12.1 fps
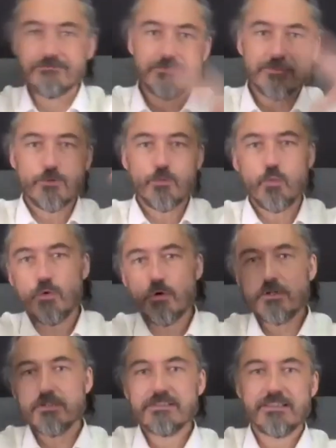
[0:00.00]
the
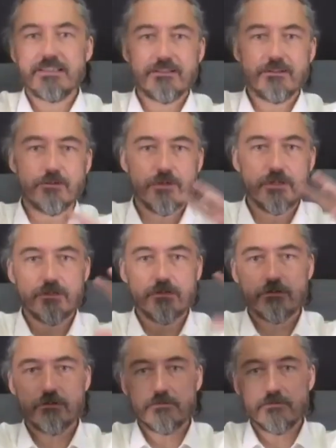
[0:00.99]
war scene going
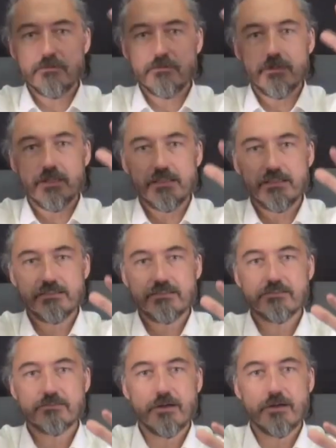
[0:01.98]
on, and
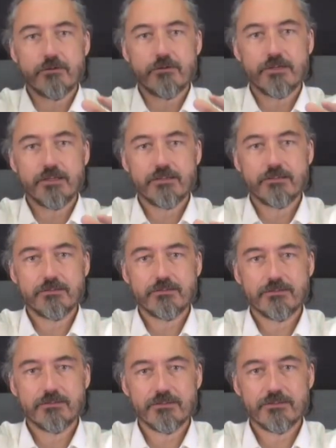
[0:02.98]
it's drowning,
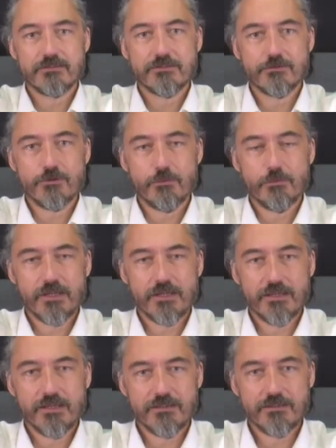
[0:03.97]
it's
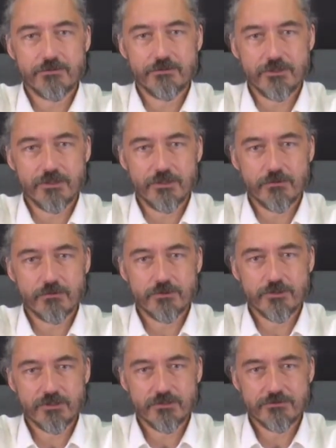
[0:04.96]
dropping into the
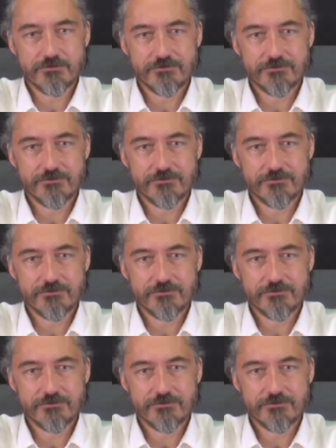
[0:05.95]
ocean.